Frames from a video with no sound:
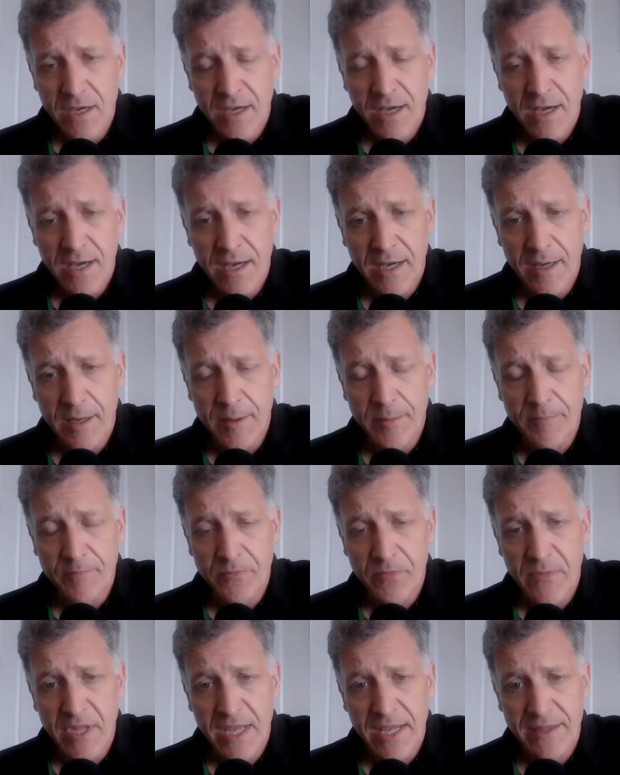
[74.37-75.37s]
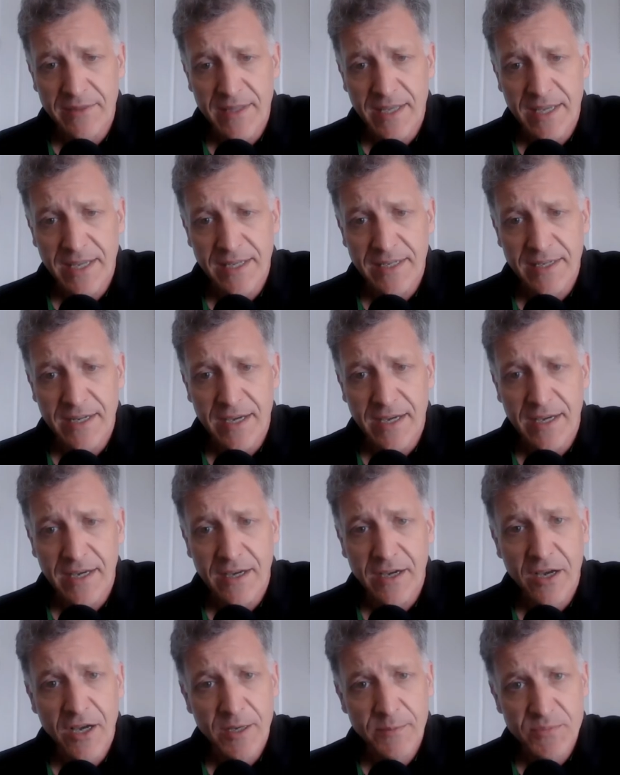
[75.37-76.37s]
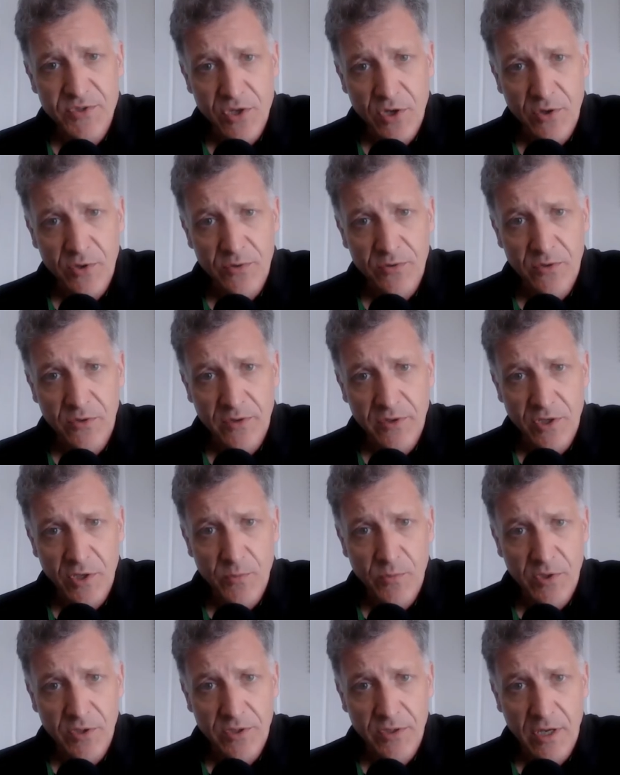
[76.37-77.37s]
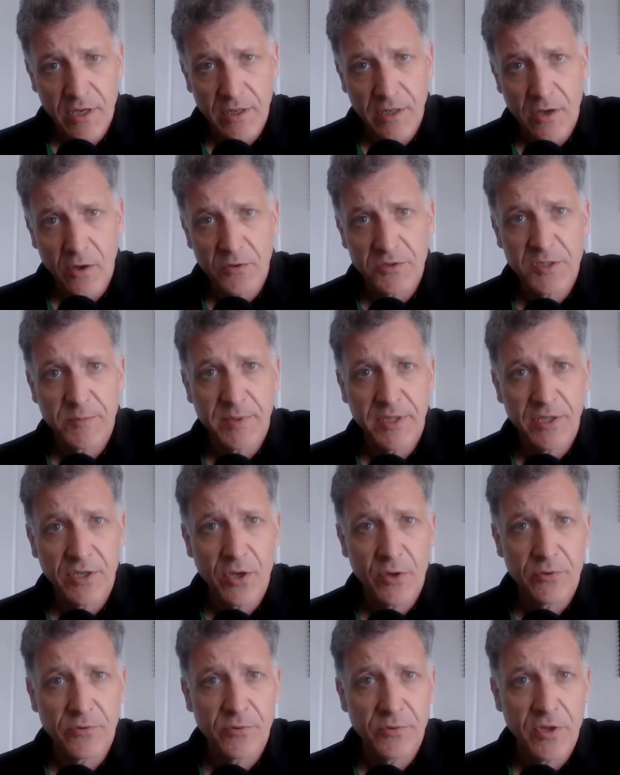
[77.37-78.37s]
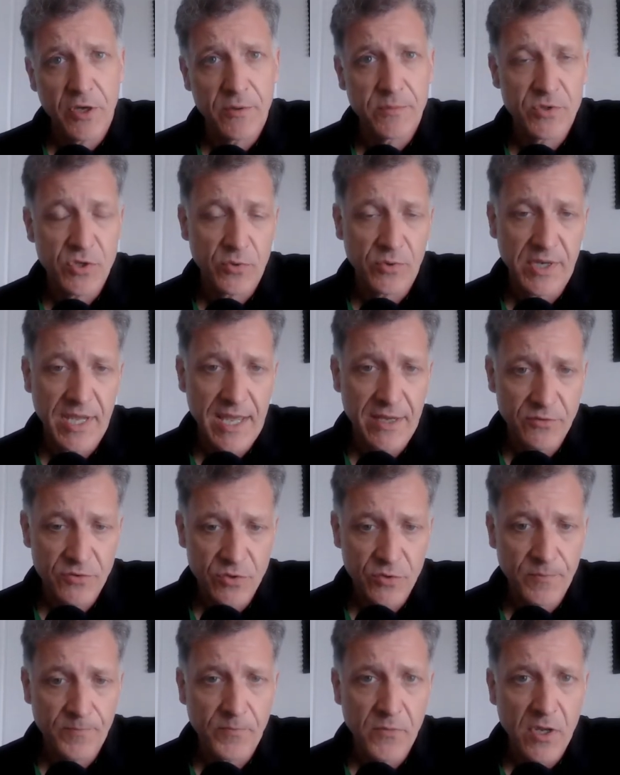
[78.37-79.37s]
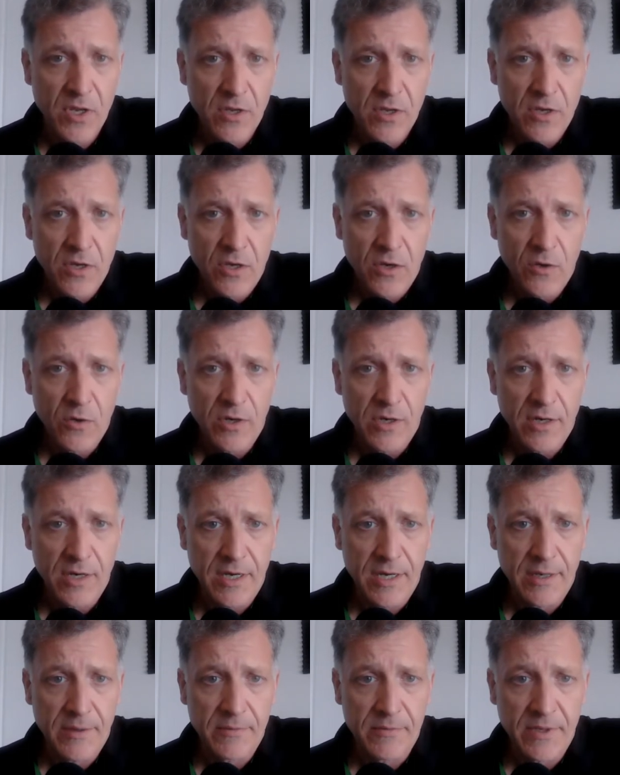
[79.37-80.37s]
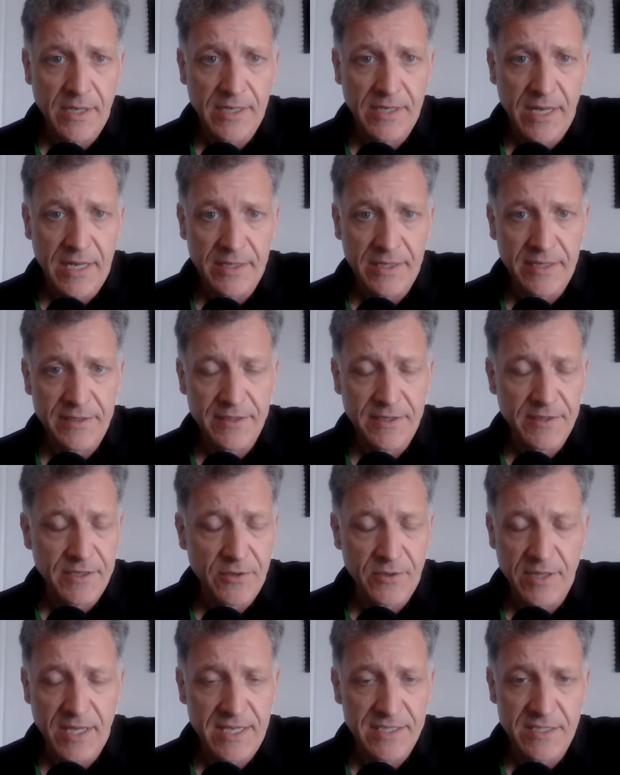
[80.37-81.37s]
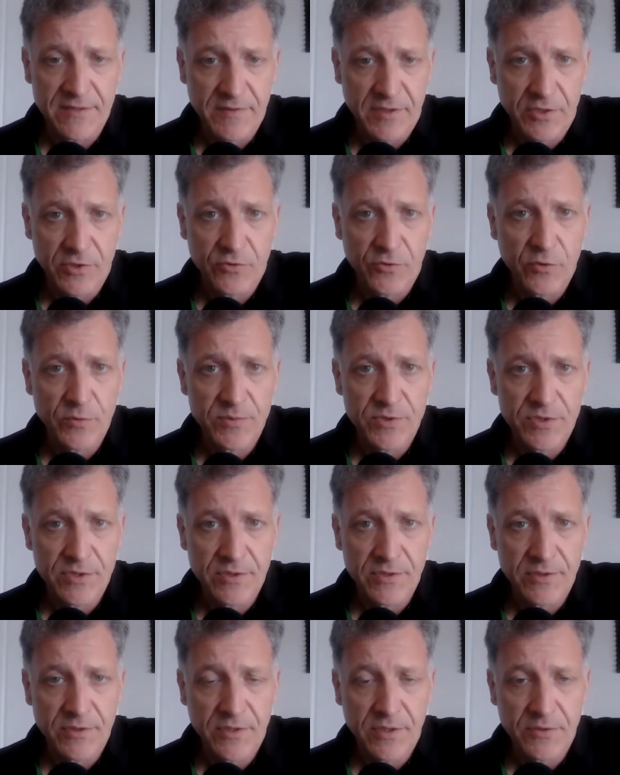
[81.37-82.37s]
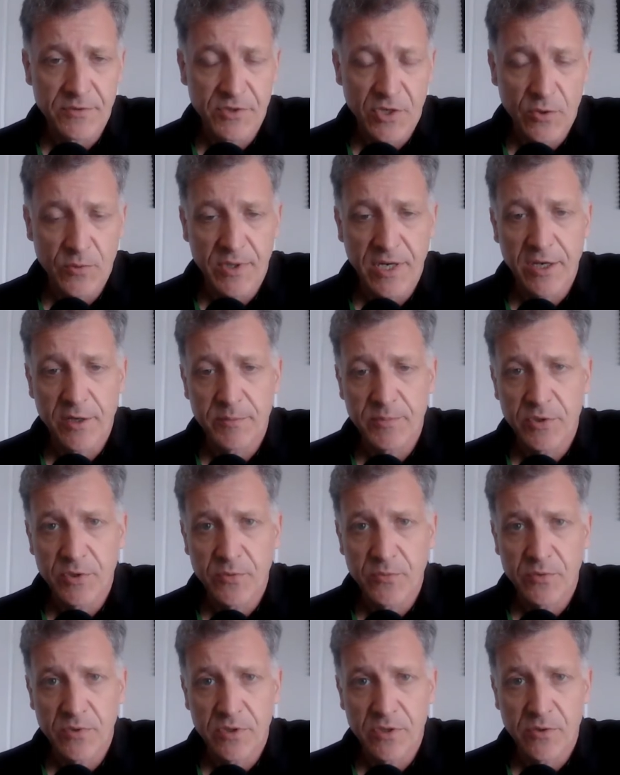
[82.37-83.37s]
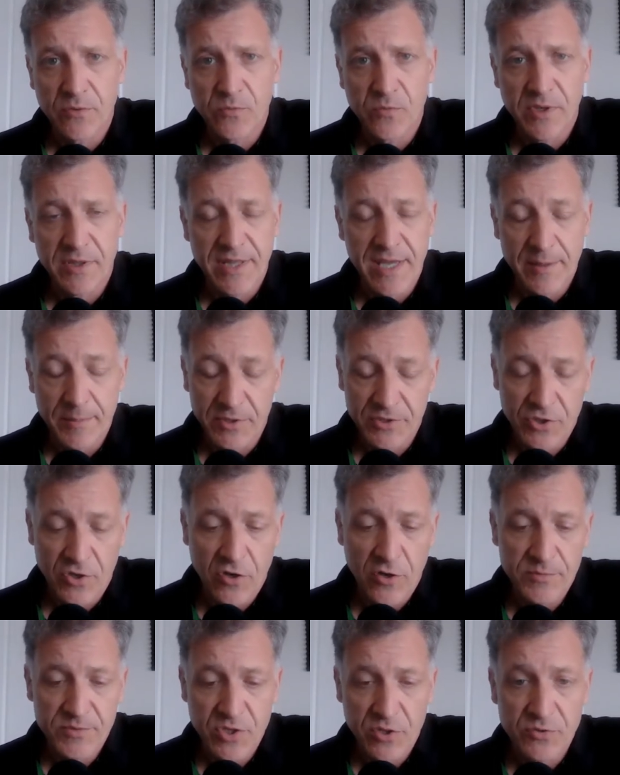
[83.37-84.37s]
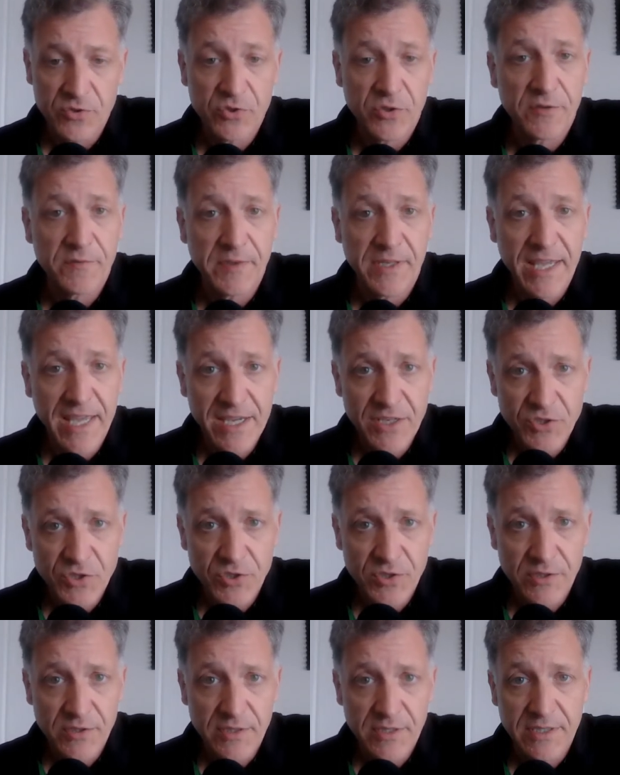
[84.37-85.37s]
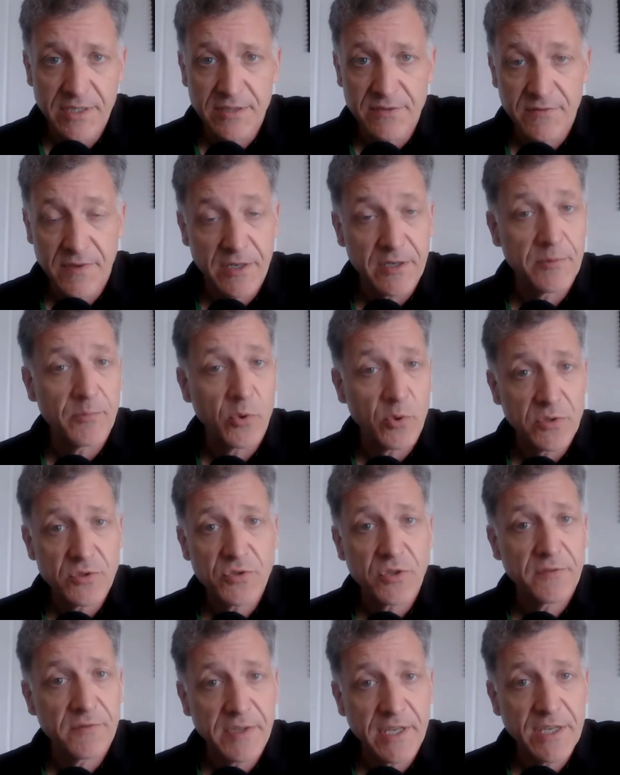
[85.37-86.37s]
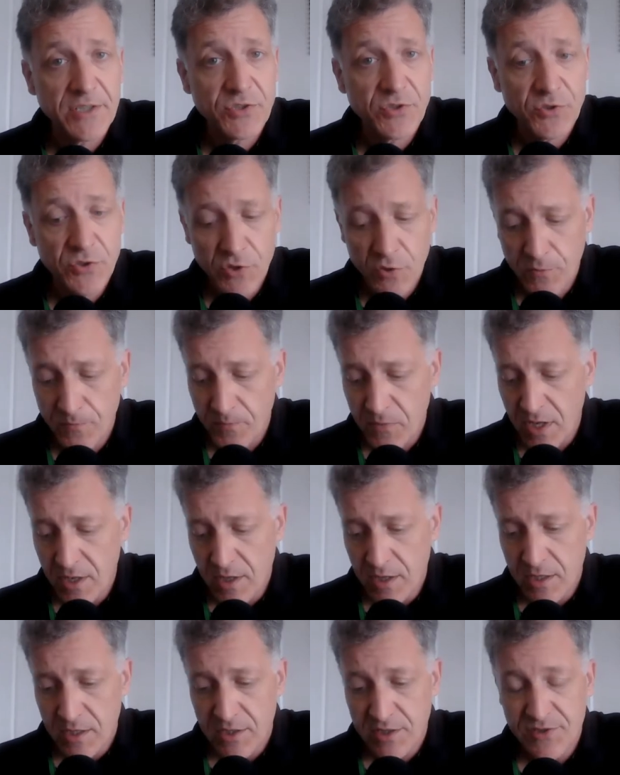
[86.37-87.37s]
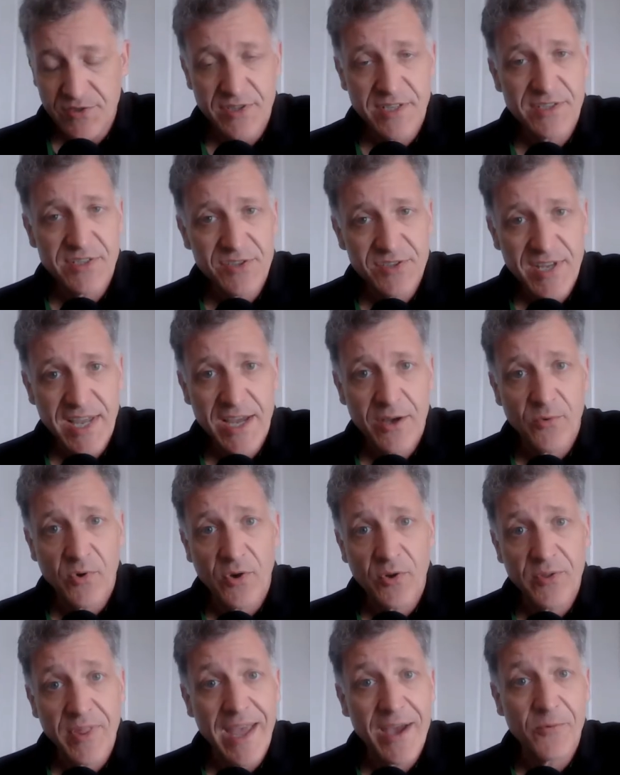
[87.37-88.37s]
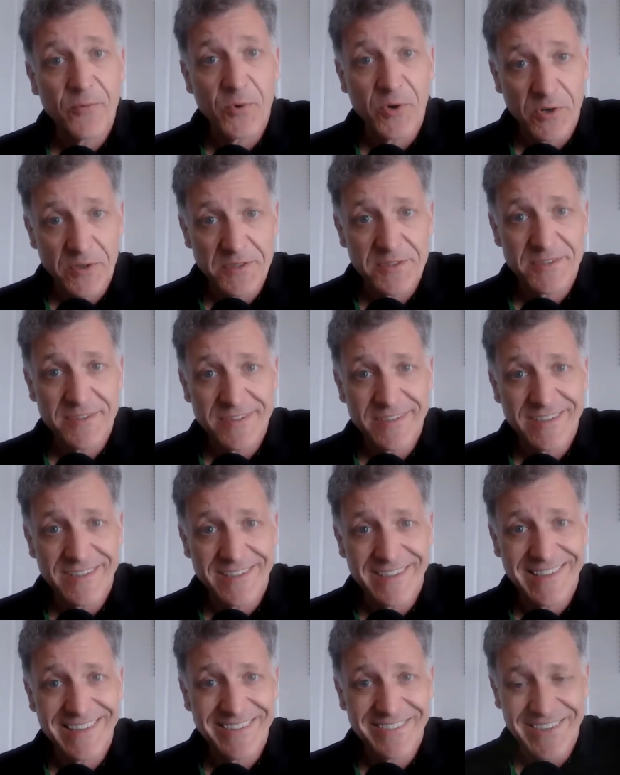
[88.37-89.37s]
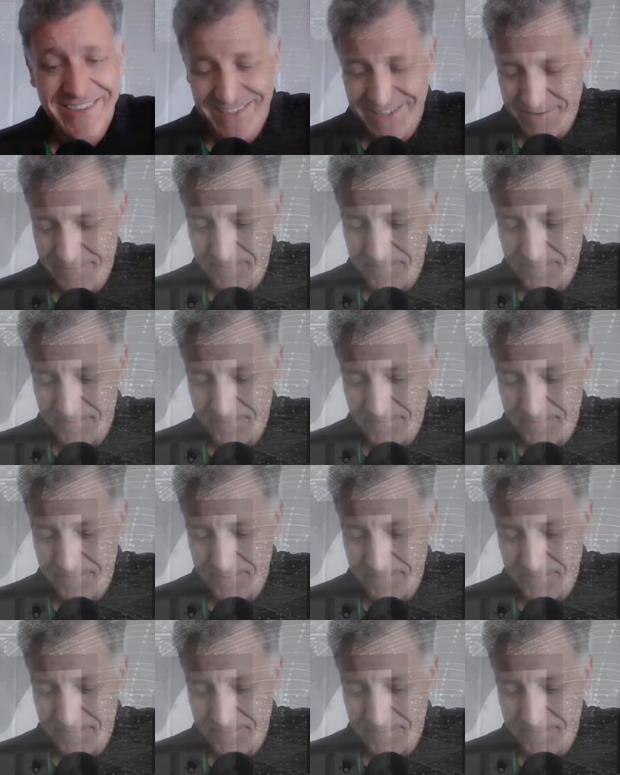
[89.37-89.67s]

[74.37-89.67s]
Um, and then uh, HubZone, you would uh, ultimately go through the HubZone Council or um, and, and and then there are lots of other groups to you know to go and help you you know with that. But your hub zone certification is very important certification too, because this is how all that works. All right, ready?